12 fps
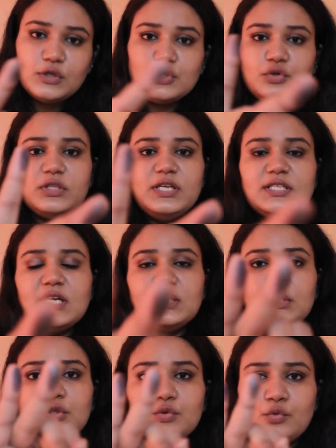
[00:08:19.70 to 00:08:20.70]
So these are
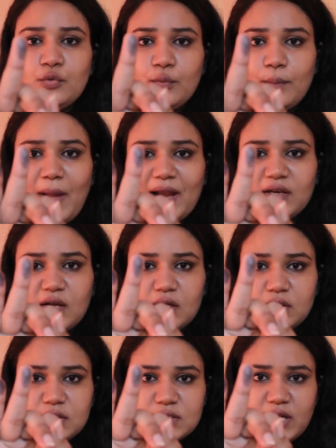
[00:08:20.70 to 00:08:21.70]
the two matte
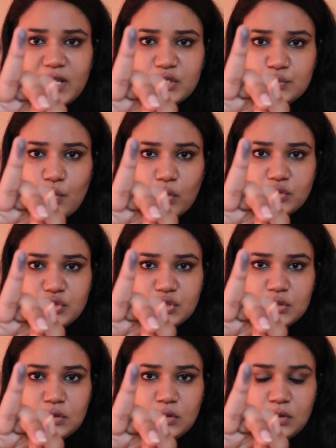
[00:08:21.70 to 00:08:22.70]
colors that I
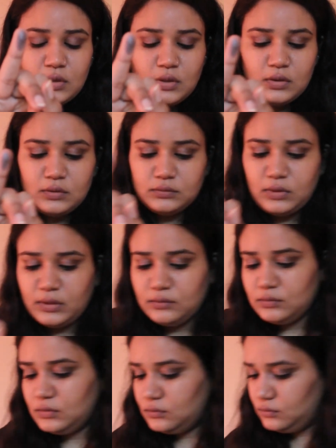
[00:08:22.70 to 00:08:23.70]
swatched,
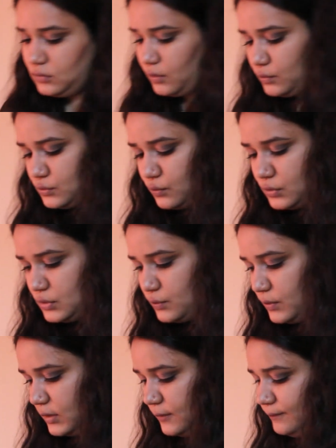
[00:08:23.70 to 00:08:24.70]
and I will swatch
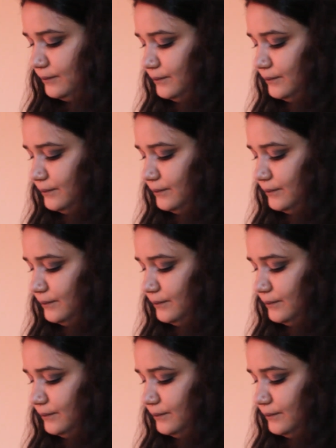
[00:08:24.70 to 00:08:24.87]
it right.